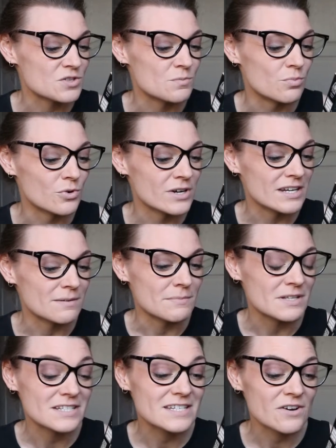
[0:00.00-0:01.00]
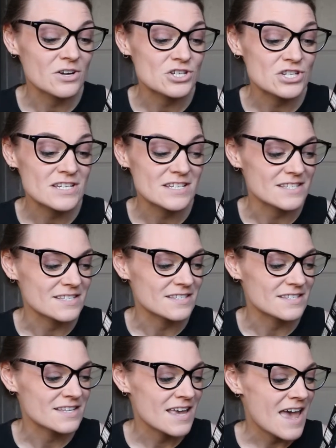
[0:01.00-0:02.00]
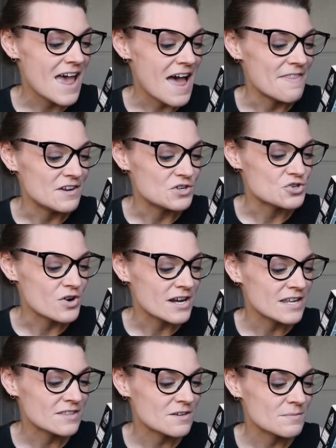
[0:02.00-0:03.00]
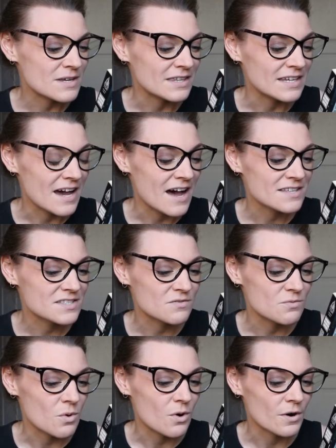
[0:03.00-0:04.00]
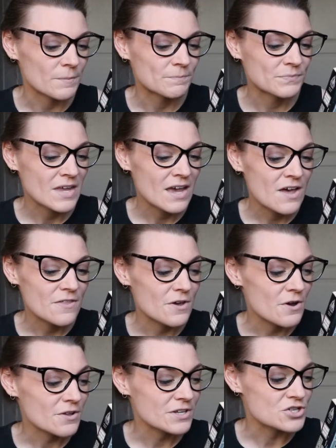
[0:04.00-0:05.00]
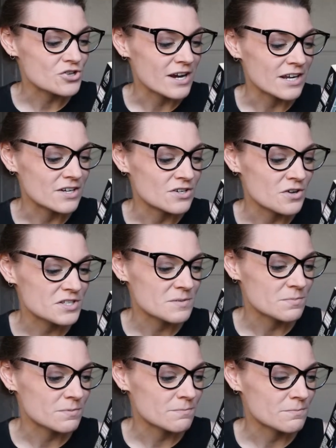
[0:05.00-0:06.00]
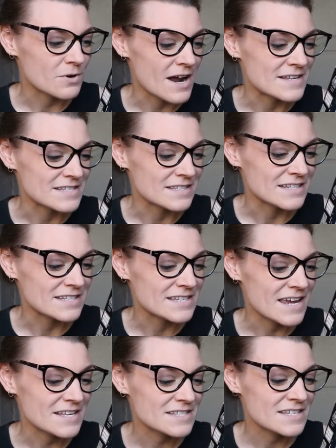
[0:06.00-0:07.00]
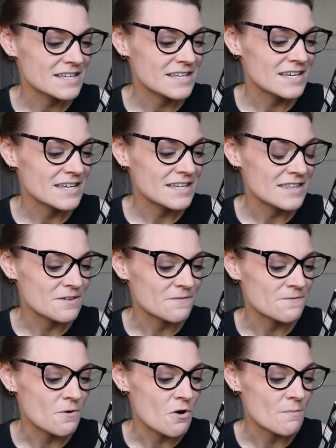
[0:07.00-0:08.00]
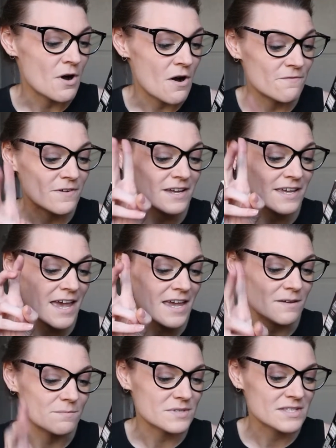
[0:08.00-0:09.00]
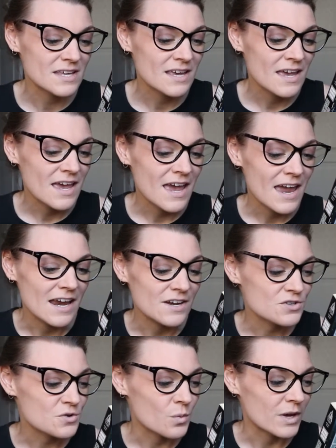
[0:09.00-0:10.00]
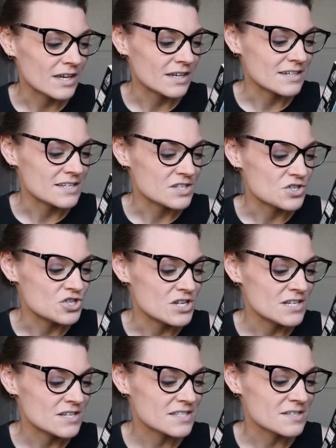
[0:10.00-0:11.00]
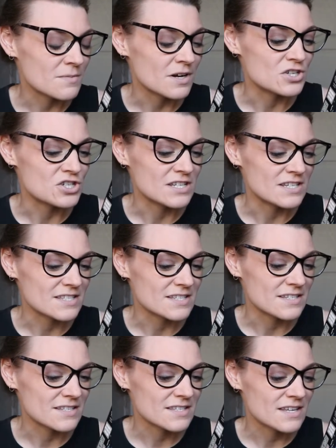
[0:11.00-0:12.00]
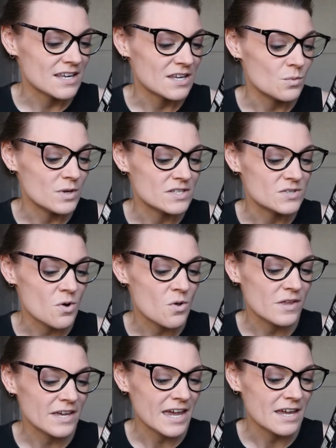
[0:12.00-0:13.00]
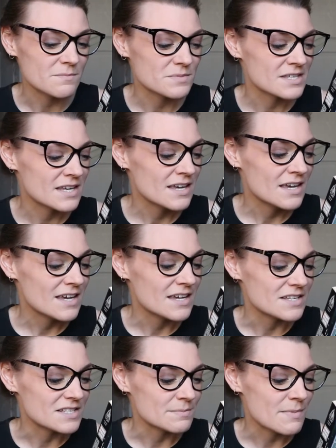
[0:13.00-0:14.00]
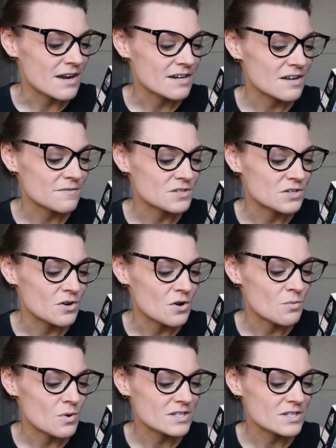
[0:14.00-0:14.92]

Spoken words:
to breeding military geniuses and then training them in the arts of war. The early training, not surprisingly, takes the form of games. Ender Wiggin is a genius among geniuses. He wins all the games. He is smart enough to know